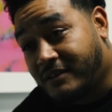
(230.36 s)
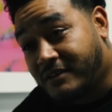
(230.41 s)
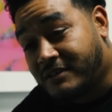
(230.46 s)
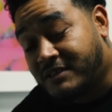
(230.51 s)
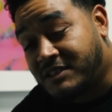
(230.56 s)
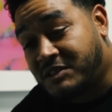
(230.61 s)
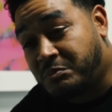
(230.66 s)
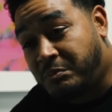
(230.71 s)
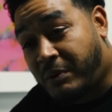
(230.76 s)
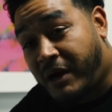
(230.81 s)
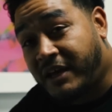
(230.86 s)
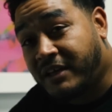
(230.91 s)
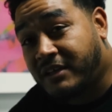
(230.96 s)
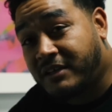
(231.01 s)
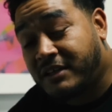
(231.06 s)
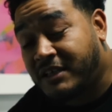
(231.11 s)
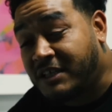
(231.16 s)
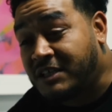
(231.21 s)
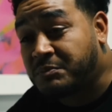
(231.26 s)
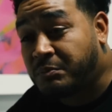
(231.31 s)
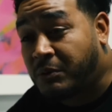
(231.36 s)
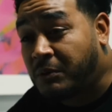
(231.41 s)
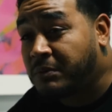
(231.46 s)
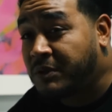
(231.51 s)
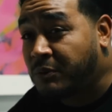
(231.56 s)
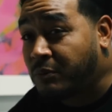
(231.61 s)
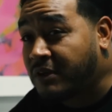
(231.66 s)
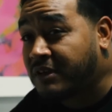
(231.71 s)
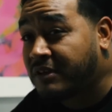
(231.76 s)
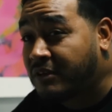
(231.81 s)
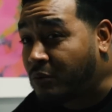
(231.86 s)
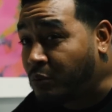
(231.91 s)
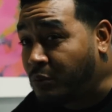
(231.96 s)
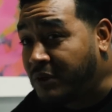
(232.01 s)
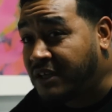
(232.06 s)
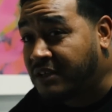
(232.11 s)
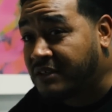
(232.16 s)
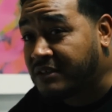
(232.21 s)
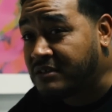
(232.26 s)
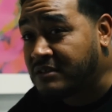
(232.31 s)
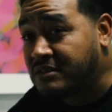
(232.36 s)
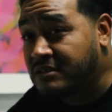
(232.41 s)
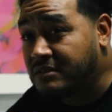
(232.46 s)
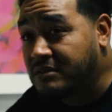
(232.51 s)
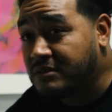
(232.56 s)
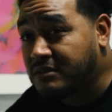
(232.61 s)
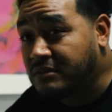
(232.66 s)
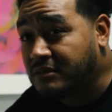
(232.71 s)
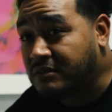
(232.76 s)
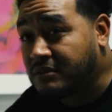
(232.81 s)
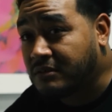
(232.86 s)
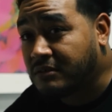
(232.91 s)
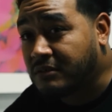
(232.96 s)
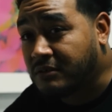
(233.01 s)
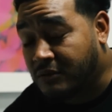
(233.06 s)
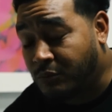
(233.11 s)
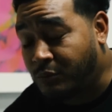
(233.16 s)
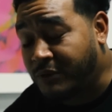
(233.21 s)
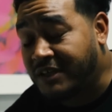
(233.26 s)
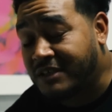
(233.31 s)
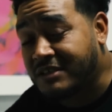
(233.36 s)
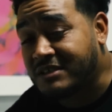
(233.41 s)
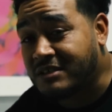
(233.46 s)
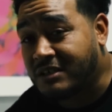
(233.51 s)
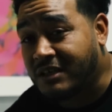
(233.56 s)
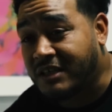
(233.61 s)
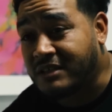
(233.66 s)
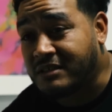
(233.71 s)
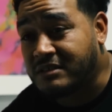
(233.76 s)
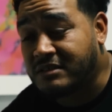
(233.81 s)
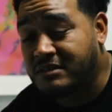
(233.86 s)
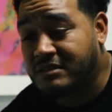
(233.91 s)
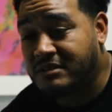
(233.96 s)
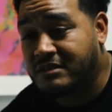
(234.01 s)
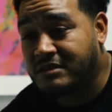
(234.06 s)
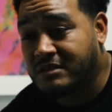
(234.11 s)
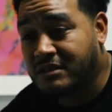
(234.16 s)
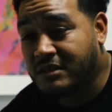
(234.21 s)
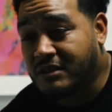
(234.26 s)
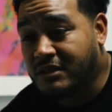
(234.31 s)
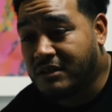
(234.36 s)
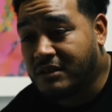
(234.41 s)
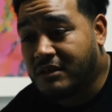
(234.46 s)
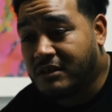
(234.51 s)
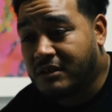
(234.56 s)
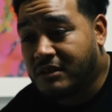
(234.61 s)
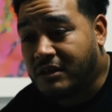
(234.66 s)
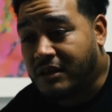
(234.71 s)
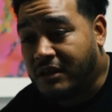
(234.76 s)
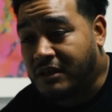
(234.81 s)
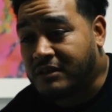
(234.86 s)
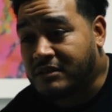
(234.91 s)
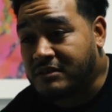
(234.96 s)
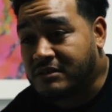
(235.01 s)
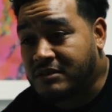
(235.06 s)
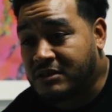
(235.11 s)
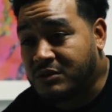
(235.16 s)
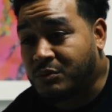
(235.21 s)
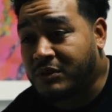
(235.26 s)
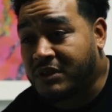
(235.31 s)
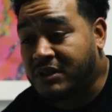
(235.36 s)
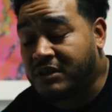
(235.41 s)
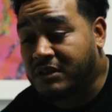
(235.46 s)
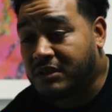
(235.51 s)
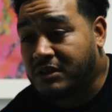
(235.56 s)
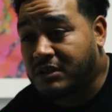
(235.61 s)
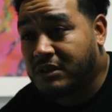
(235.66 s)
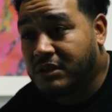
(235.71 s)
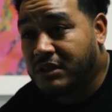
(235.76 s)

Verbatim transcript: Spike, he's probably one of the weakest links in SWIDT.